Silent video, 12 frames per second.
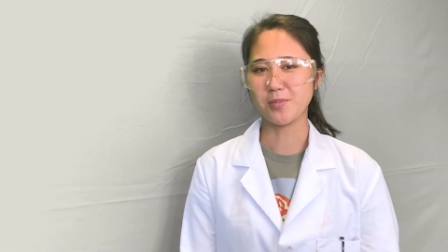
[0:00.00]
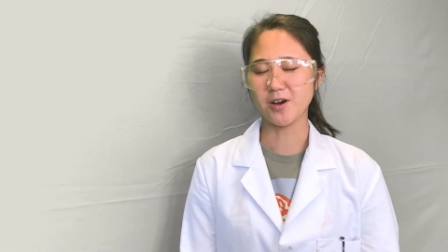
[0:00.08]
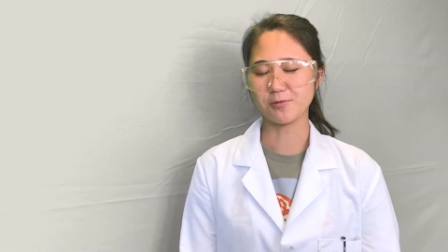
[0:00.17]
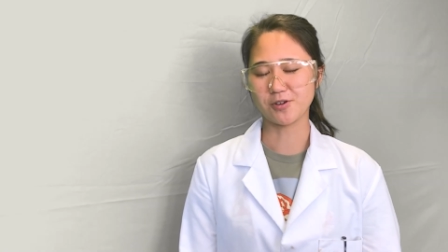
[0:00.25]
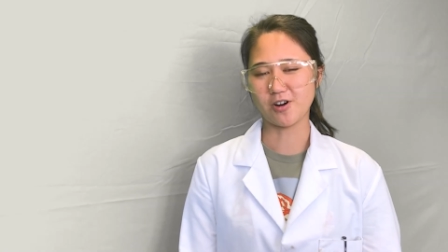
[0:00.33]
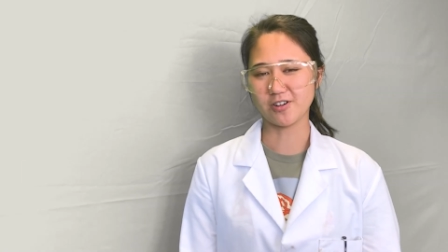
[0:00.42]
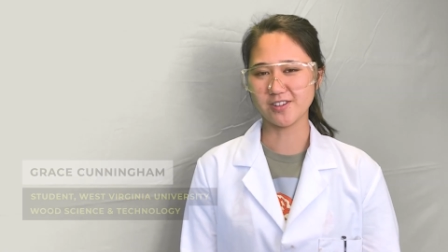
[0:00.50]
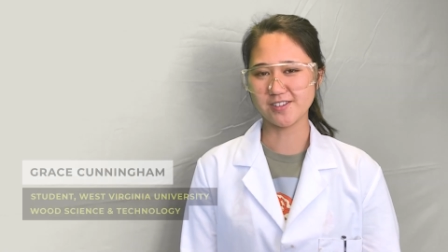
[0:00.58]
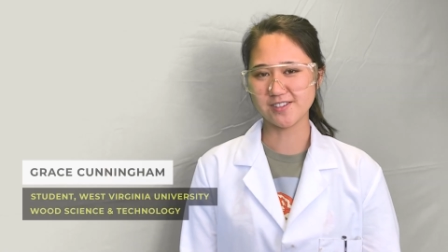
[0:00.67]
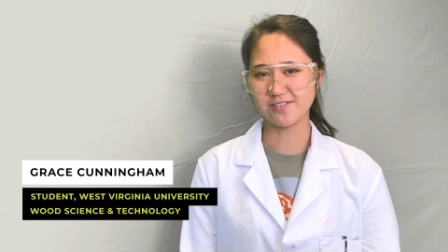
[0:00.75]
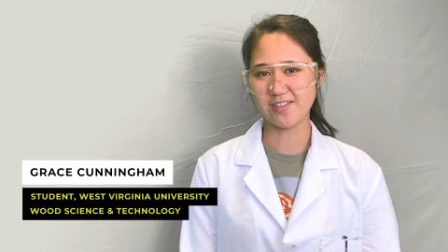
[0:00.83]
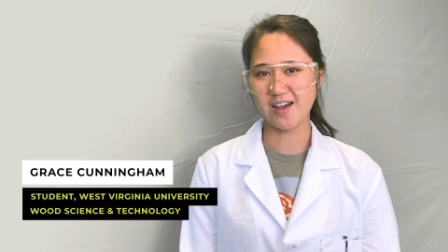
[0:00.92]
but
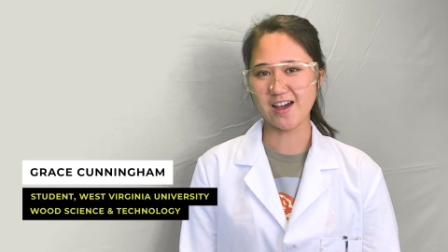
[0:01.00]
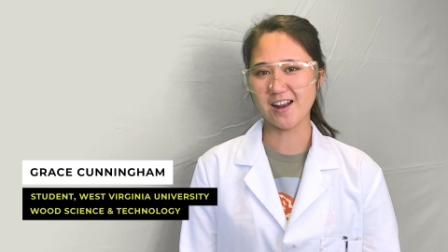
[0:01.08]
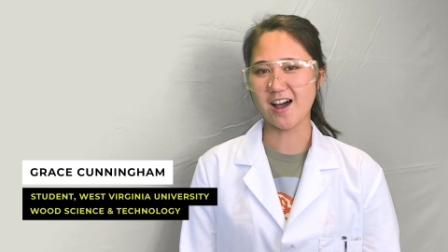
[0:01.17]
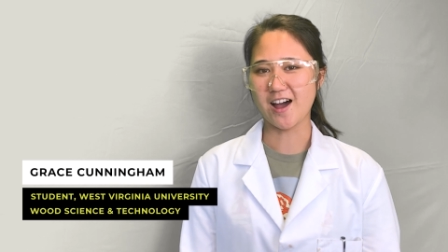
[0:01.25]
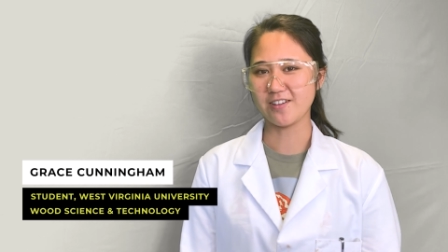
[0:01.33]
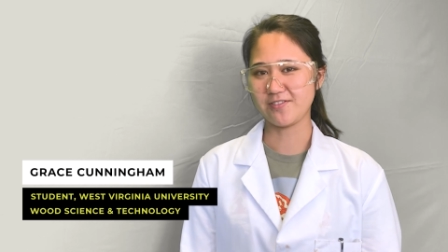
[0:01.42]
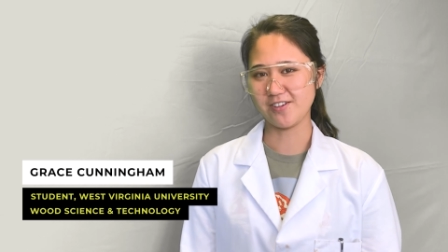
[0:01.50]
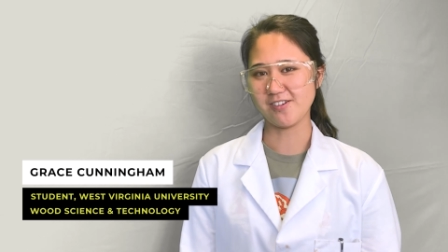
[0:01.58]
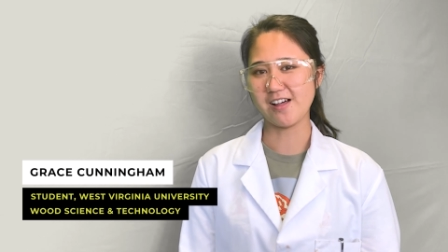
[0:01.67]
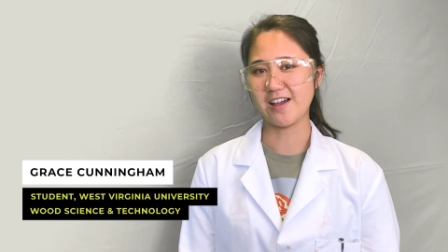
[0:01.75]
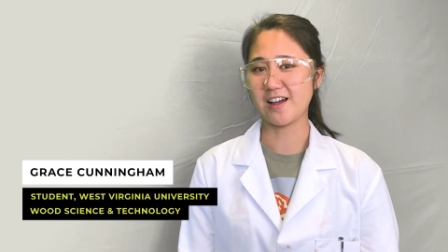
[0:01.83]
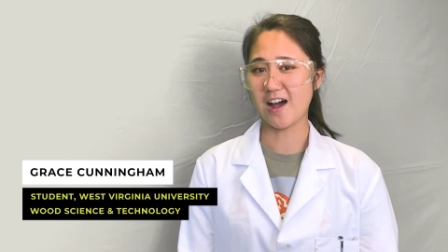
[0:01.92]
regardless of that, I feel
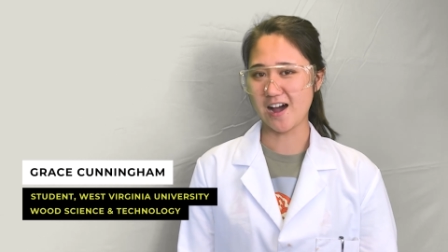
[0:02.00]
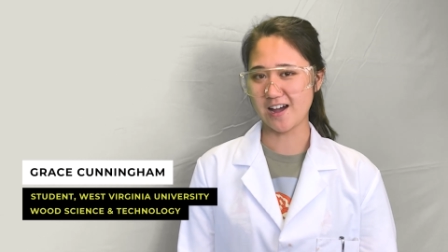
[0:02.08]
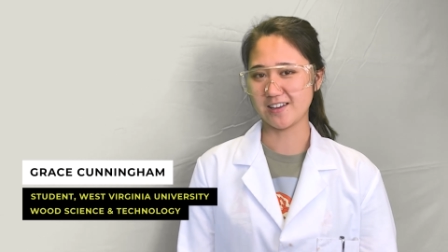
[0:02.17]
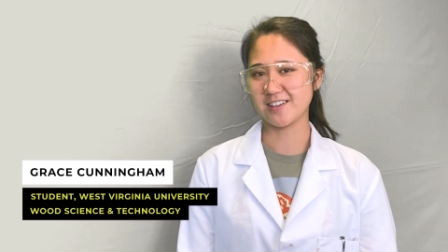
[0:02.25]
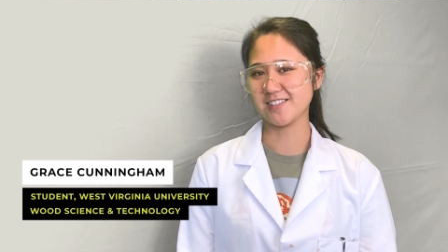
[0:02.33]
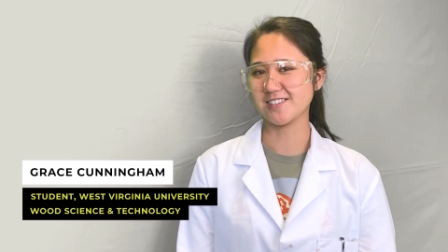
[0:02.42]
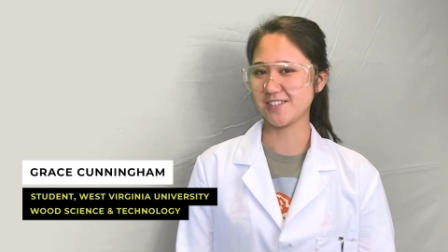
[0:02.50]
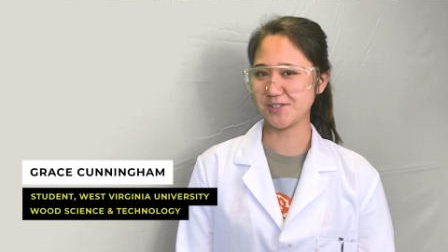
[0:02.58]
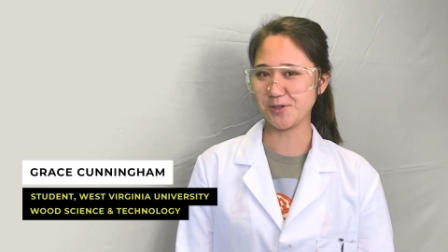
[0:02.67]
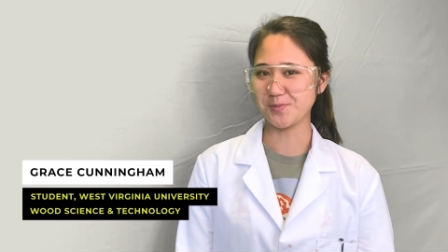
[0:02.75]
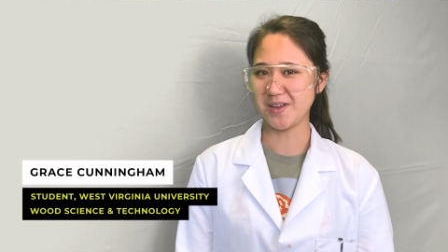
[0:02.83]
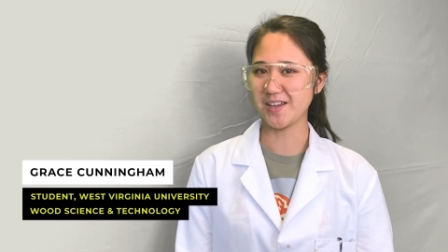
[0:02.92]
like I can
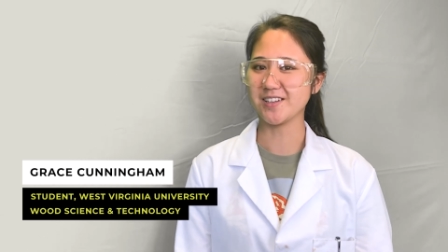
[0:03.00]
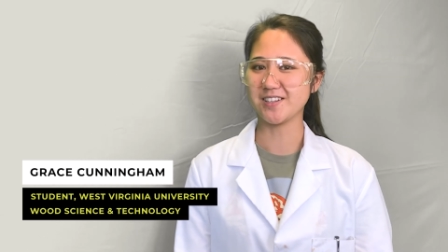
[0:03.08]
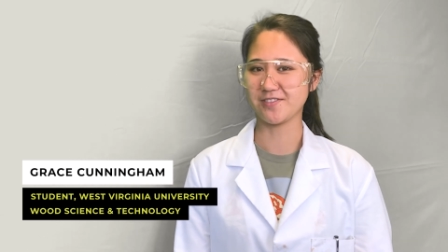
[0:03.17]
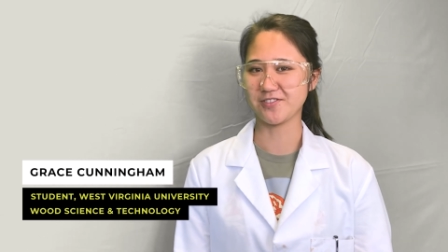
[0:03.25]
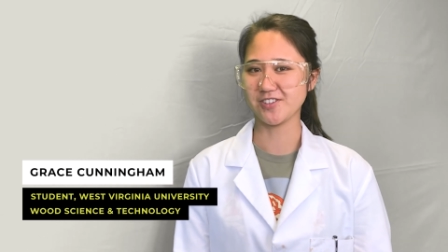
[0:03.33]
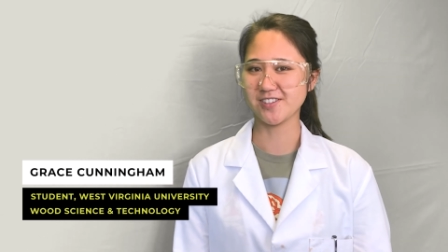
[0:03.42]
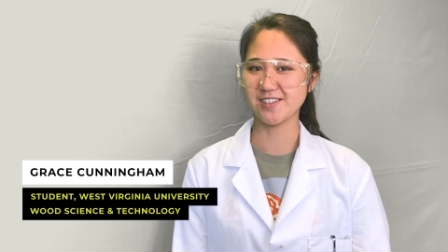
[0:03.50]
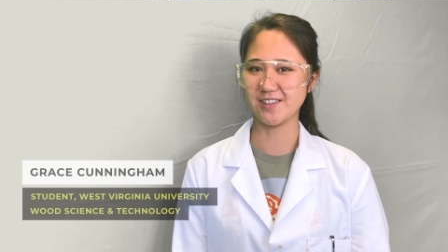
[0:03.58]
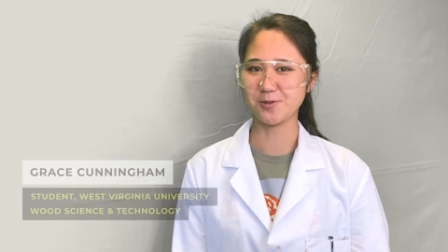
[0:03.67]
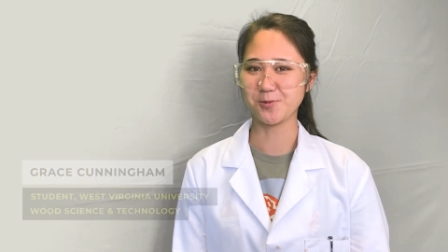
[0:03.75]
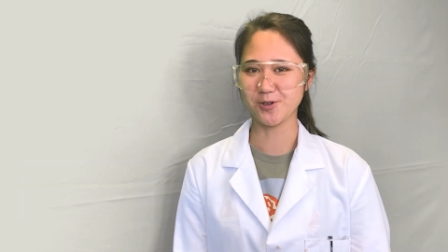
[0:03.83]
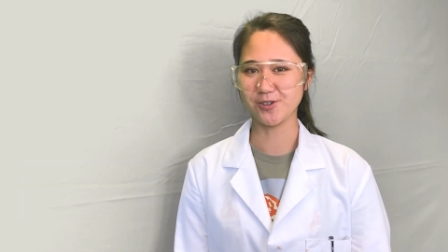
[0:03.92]
still make a difference in
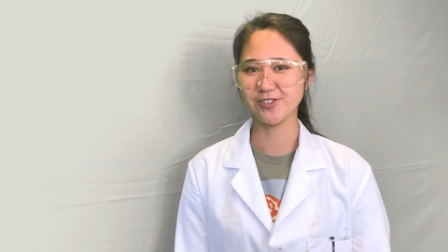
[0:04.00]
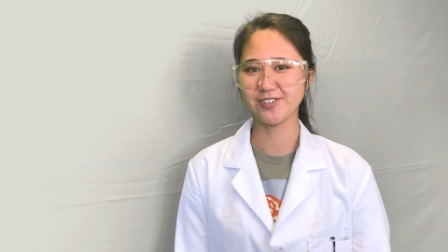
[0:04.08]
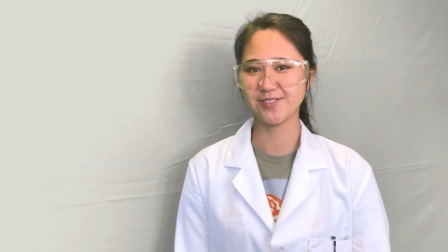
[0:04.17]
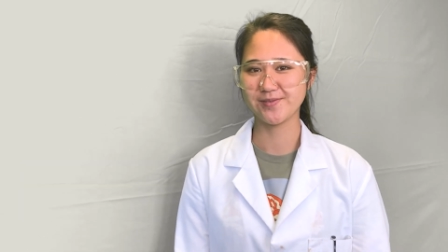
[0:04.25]
the world.